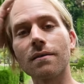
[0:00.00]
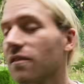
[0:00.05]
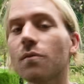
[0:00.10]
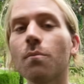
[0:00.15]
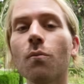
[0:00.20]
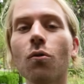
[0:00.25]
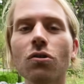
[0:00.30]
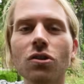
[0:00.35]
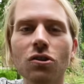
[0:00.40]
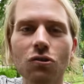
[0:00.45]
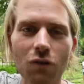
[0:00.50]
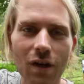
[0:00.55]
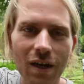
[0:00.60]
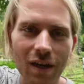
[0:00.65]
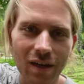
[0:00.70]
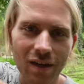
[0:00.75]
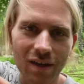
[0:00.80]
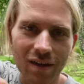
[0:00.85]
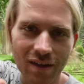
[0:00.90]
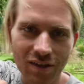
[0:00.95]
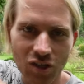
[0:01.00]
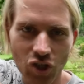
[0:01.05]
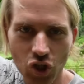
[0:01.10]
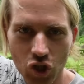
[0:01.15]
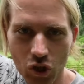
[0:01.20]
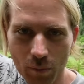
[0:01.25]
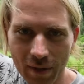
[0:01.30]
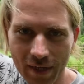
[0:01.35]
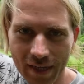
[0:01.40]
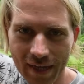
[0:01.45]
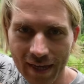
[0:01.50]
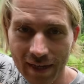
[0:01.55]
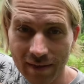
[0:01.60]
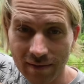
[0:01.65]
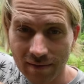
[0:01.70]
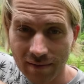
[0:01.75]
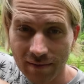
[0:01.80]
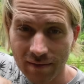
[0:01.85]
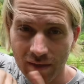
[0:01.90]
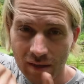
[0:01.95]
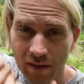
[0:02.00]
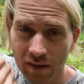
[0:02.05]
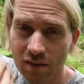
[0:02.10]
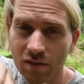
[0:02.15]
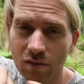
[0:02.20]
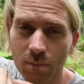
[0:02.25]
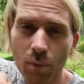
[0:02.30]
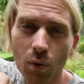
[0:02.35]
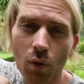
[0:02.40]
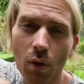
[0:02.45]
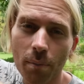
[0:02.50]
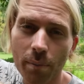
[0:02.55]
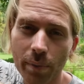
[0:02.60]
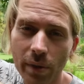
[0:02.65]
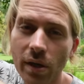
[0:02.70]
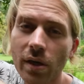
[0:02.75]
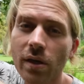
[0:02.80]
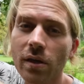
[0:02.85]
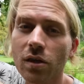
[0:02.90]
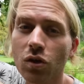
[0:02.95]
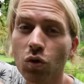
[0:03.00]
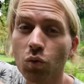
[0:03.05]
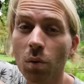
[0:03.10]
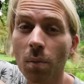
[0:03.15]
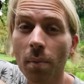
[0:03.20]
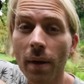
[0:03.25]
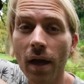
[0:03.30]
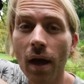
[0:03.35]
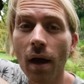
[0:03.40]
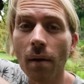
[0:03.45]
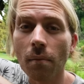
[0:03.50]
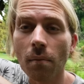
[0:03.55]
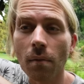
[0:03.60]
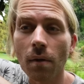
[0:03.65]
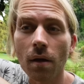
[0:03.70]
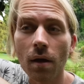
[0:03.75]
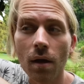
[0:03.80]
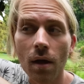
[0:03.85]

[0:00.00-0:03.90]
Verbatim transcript: The more drunk a German gets, the more B he will become.